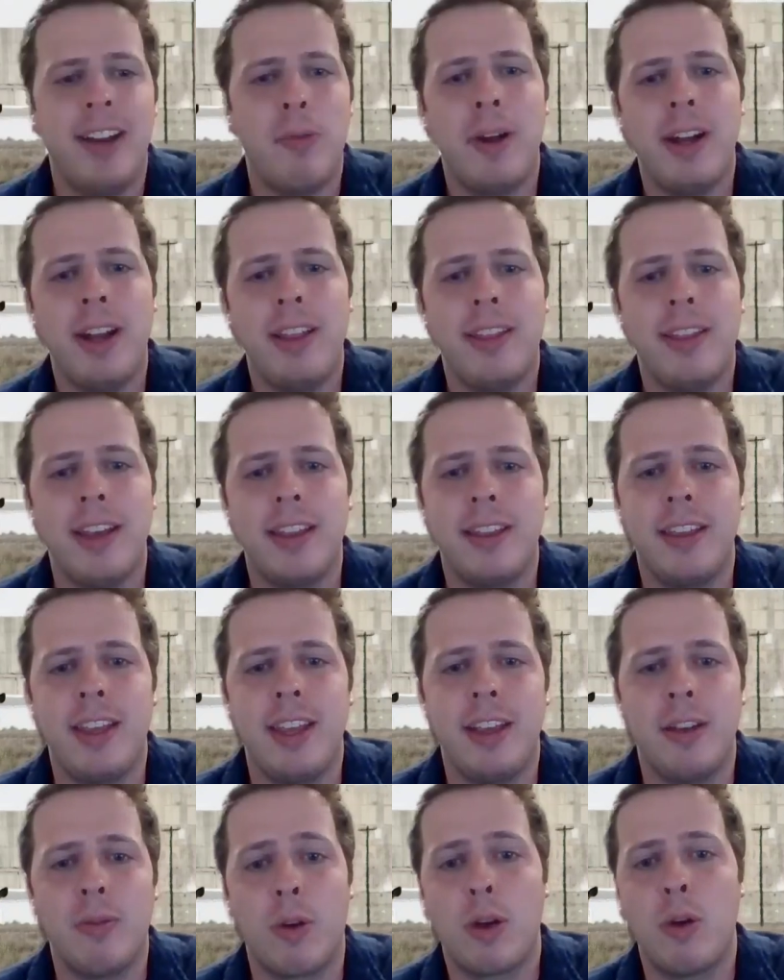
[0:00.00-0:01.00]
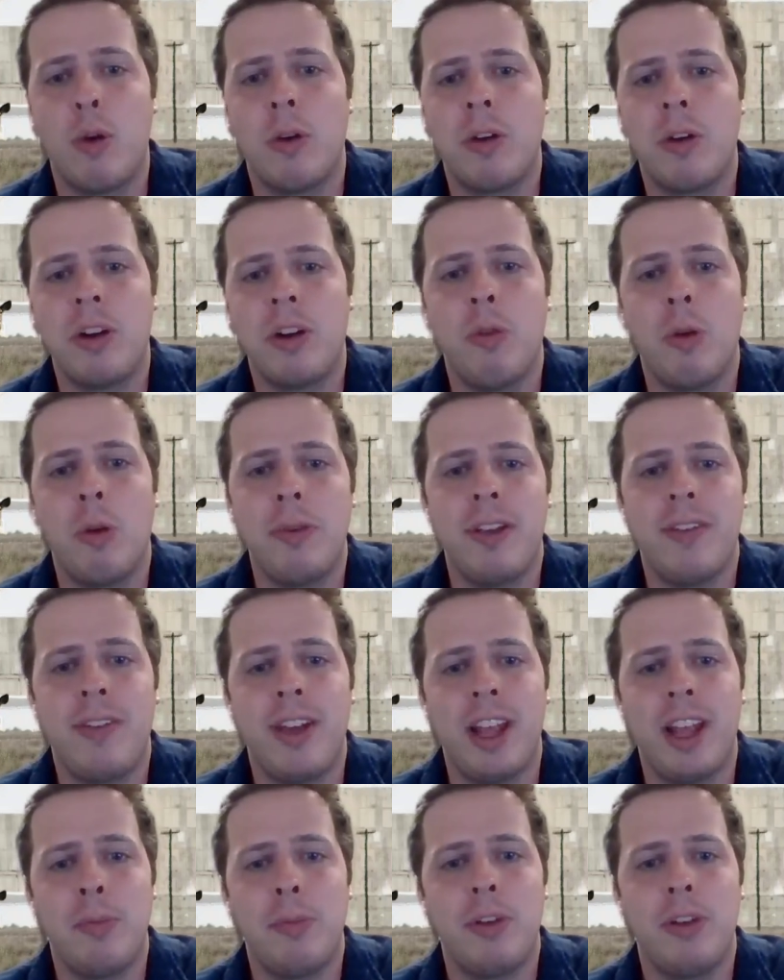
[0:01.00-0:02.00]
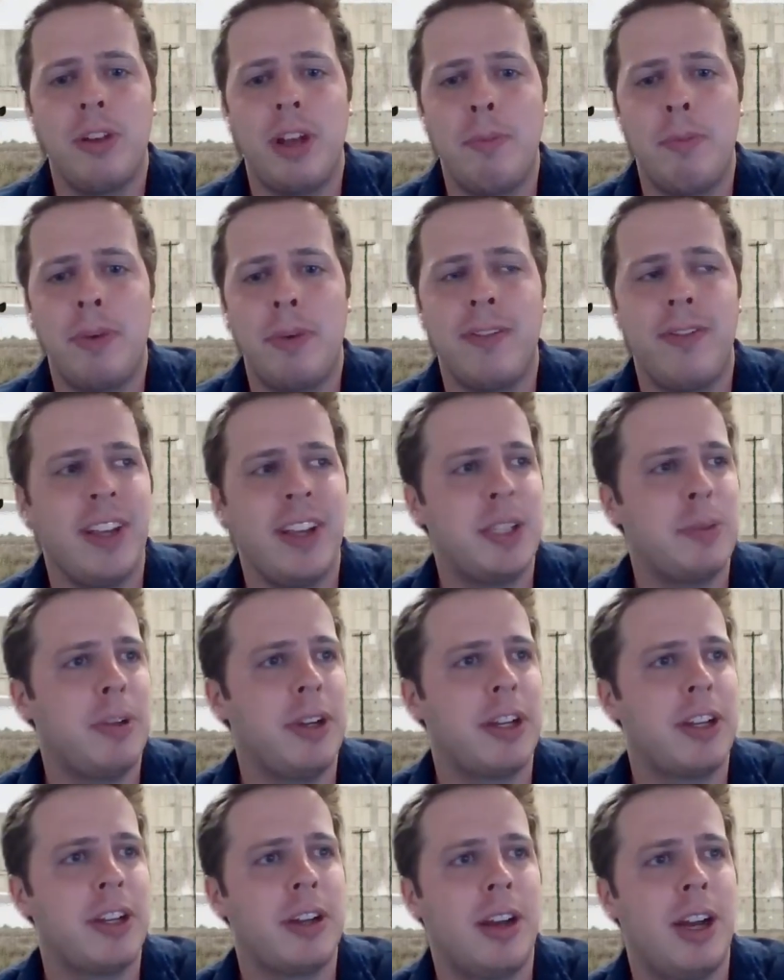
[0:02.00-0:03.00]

everybody that the recording will be available up on Facebook.